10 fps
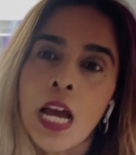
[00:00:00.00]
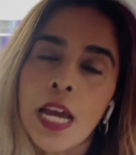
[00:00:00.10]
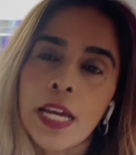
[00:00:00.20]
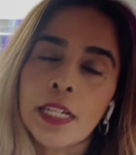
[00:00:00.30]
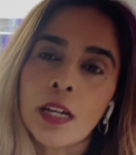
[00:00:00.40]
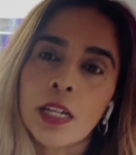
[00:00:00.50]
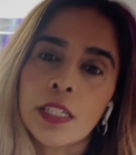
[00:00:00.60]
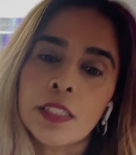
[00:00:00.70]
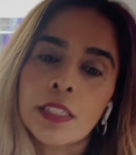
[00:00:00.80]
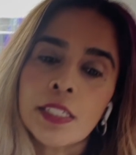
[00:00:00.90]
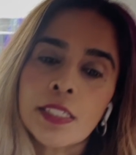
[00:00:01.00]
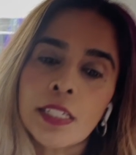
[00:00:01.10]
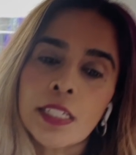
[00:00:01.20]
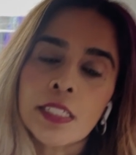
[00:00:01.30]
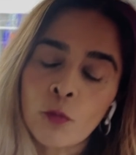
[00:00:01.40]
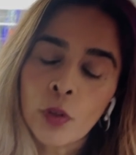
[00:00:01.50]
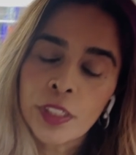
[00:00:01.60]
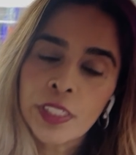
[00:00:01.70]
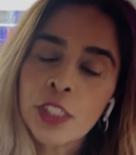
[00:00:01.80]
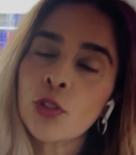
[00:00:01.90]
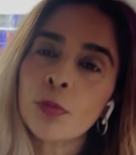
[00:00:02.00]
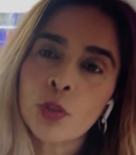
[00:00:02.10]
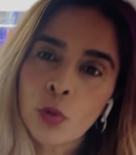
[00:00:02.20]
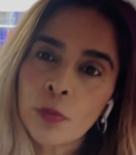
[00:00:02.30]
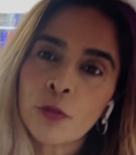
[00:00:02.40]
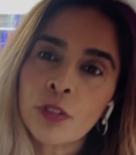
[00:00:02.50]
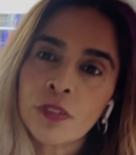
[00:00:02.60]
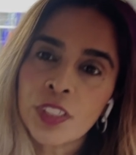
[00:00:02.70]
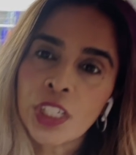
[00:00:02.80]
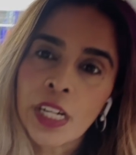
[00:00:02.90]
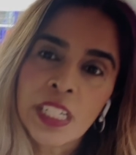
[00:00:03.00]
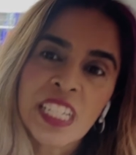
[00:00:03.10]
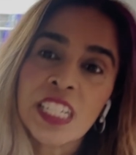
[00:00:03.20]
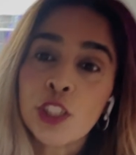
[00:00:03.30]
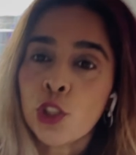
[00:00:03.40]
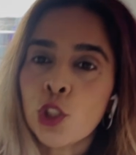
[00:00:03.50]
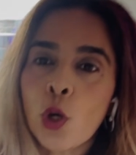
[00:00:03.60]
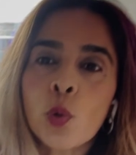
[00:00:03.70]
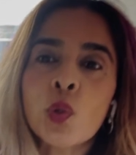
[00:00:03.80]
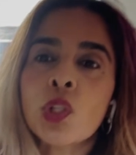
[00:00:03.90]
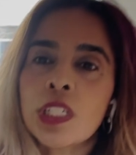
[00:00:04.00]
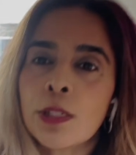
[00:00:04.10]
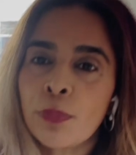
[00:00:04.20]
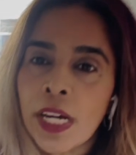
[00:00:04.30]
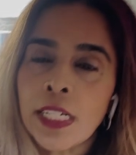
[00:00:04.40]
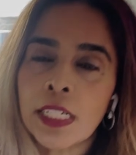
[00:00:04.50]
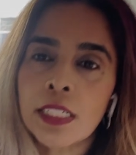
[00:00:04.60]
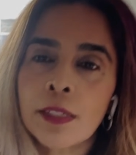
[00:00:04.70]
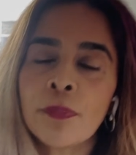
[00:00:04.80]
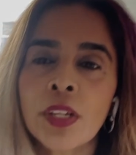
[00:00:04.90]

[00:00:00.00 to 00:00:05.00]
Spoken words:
And this is, when things are absorbed through the vagina, it is dose dependent.